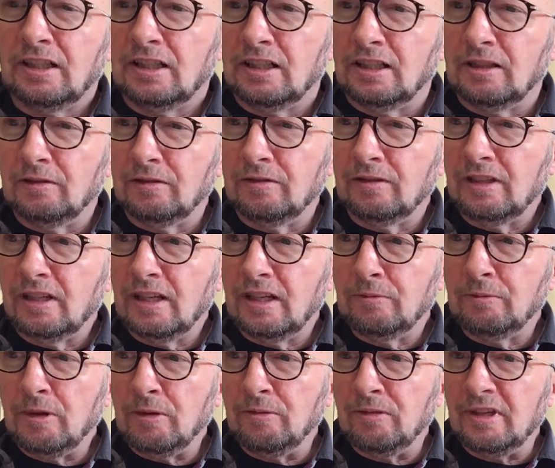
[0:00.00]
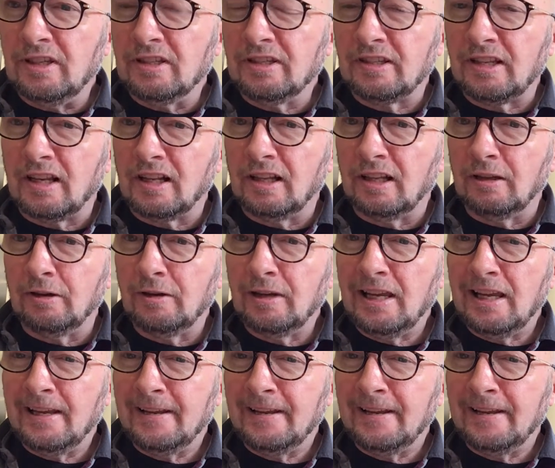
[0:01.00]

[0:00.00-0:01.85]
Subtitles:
on Meet Me in St. Louis.